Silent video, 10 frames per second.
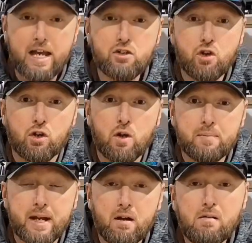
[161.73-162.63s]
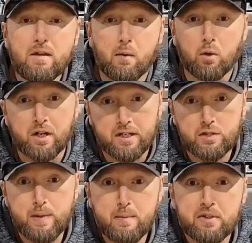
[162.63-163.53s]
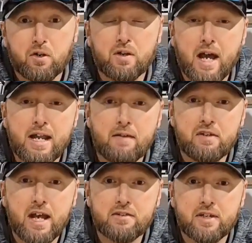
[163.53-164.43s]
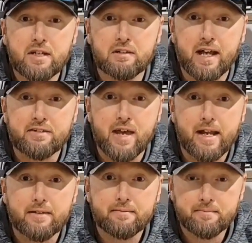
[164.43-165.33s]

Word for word: ice shuttle up there and we're gonna get this baby turned on and have you guys get a glance at